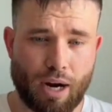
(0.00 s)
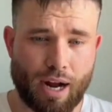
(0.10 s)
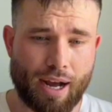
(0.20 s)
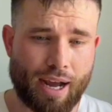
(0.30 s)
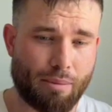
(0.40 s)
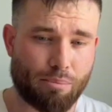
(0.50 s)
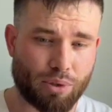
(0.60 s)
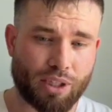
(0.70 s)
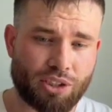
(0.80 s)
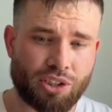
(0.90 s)
at
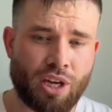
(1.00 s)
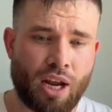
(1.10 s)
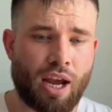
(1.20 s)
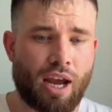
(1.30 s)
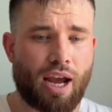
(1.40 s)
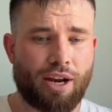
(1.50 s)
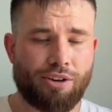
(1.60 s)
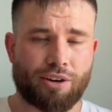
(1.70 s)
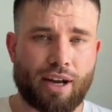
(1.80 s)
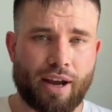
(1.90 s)
breach and
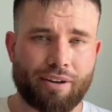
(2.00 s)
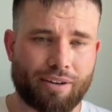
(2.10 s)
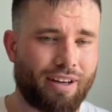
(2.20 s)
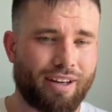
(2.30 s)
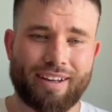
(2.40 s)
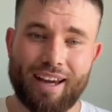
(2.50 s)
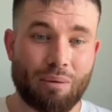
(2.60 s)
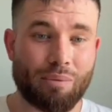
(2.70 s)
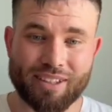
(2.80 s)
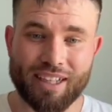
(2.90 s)
your account
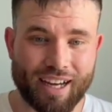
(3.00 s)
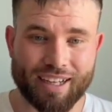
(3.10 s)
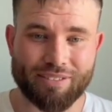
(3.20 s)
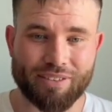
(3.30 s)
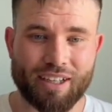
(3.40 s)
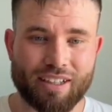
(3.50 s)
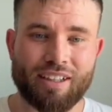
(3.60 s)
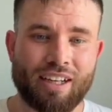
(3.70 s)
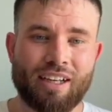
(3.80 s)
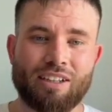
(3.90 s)
can be deactivated.
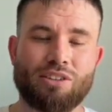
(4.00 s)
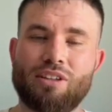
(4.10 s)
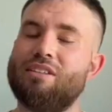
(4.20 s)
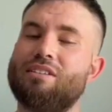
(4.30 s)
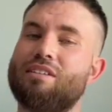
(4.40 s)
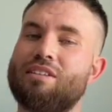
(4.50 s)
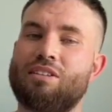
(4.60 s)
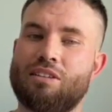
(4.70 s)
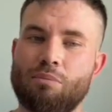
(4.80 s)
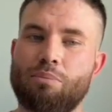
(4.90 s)
So these are the
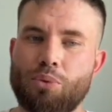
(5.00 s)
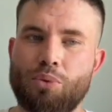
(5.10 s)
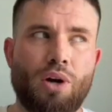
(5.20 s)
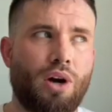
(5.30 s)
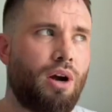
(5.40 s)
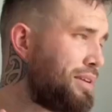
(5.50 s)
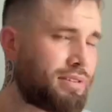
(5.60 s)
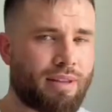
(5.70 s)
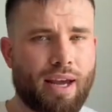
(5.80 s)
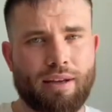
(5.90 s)
simple
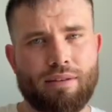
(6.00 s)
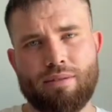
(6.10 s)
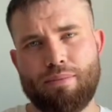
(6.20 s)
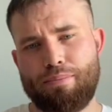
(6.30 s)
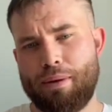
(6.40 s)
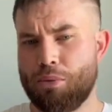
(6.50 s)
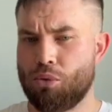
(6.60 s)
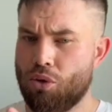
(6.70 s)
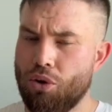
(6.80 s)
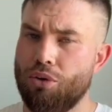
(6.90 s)
mistakes
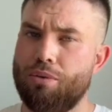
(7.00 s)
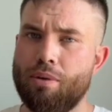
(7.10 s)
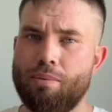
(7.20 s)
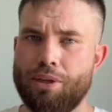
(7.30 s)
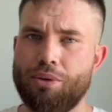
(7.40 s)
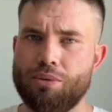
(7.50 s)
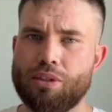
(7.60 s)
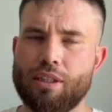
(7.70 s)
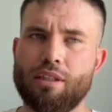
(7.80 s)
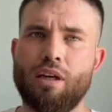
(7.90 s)
people could be
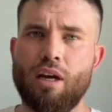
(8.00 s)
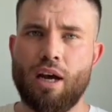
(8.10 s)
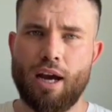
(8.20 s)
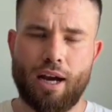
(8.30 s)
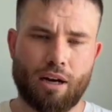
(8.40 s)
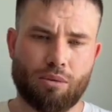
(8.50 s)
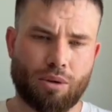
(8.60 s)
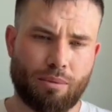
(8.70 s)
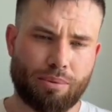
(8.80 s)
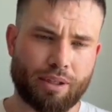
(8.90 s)
using, and
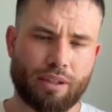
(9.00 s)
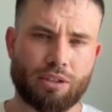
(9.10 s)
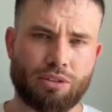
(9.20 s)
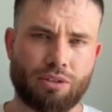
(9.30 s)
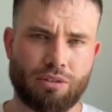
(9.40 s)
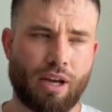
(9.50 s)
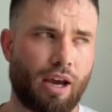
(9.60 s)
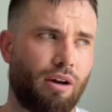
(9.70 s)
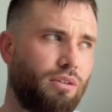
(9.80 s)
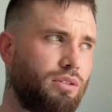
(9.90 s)
I'm bringing this to you
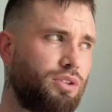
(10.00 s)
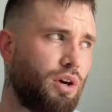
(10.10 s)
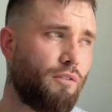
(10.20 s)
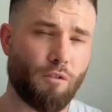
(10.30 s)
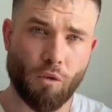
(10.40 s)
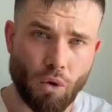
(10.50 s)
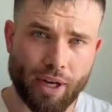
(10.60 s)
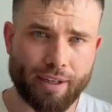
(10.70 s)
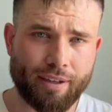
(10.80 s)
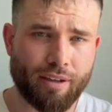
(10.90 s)
now to
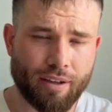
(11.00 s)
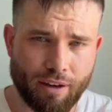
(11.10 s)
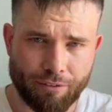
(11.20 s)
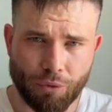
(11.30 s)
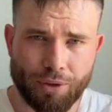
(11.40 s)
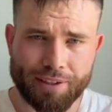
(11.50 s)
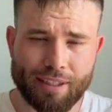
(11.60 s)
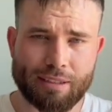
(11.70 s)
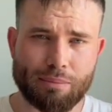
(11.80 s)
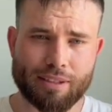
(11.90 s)
avoid
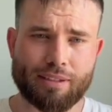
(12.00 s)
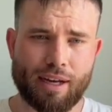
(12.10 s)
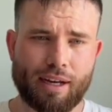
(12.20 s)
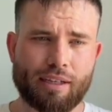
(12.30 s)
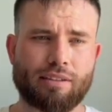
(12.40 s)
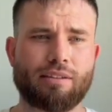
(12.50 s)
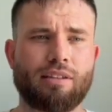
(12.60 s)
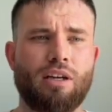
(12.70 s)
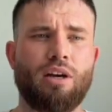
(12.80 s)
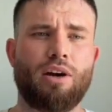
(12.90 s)
these mistakes
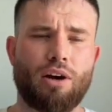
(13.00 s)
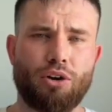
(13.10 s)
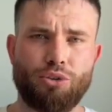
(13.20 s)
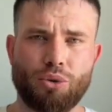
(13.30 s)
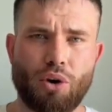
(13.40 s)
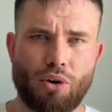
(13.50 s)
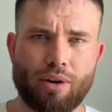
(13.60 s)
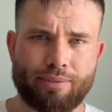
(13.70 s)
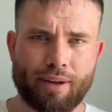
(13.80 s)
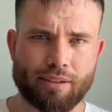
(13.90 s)
on your
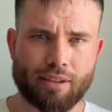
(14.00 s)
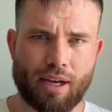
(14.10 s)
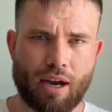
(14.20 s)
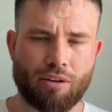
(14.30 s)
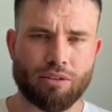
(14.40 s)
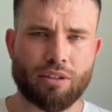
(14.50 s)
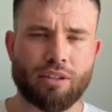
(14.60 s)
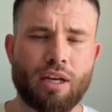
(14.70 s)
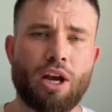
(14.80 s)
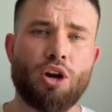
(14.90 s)
Onlyfans accounts.
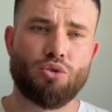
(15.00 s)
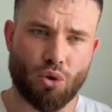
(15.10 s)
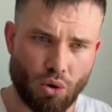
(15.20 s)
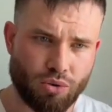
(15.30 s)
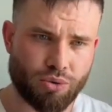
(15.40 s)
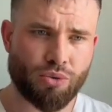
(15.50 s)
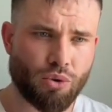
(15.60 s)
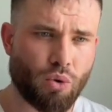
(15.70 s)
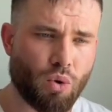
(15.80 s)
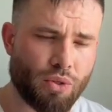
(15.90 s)
Go through
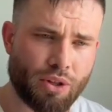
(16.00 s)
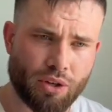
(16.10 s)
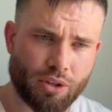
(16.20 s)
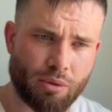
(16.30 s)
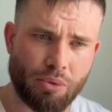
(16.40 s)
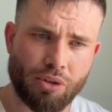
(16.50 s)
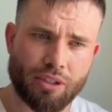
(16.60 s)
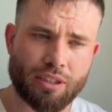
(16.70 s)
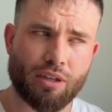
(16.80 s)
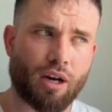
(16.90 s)
all the
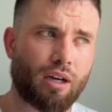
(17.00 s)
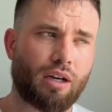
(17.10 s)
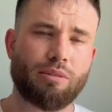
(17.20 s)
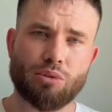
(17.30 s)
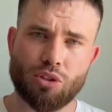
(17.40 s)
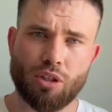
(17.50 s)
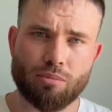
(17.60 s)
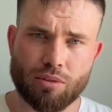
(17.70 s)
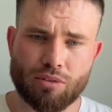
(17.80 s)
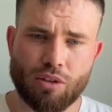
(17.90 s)
community guidelines in
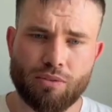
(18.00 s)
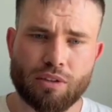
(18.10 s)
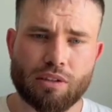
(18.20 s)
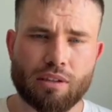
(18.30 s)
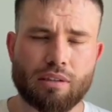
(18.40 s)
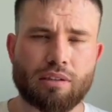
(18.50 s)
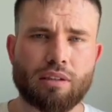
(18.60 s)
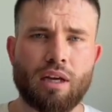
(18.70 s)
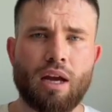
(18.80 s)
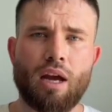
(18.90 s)
terms of
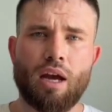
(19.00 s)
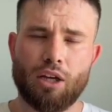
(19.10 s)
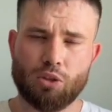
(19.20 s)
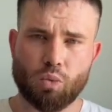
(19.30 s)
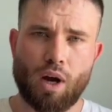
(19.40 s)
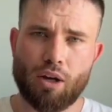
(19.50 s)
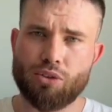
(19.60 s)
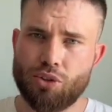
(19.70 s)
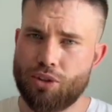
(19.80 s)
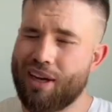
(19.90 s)
services as well,
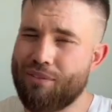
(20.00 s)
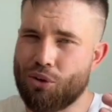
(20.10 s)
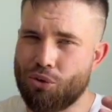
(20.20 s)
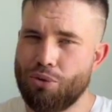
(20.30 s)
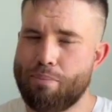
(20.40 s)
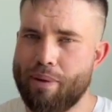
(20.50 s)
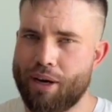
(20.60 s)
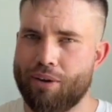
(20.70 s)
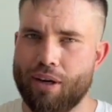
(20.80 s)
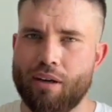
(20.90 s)
so you have a good
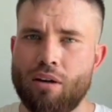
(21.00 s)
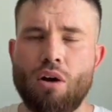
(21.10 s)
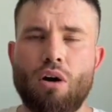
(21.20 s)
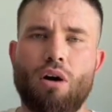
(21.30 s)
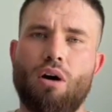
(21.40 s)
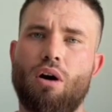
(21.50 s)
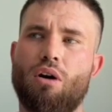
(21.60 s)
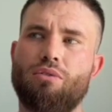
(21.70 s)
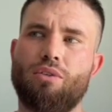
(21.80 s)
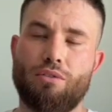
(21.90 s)
bearing
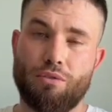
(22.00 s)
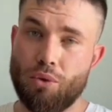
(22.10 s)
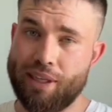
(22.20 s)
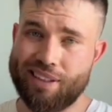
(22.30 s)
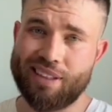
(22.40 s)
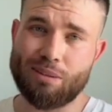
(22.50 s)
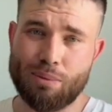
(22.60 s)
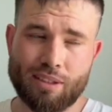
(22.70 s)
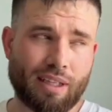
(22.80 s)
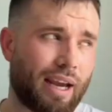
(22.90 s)
of avoiding these
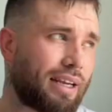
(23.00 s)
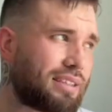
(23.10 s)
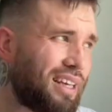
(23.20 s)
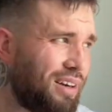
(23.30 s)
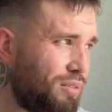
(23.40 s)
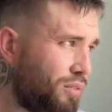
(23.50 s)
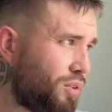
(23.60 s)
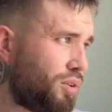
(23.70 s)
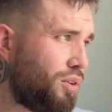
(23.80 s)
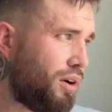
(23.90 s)
mistakes and
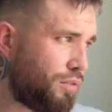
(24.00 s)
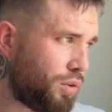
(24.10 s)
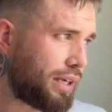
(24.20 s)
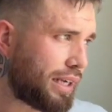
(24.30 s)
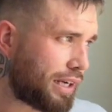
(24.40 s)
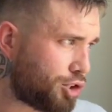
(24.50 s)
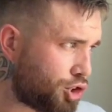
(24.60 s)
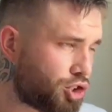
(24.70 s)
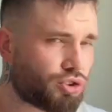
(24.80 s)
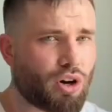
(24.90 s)
avoid getting
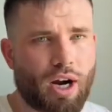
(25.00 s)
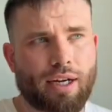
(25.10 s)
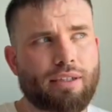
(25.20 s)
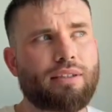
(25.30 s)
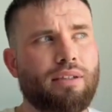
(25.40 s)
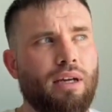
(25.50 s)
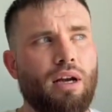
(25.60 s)
strikes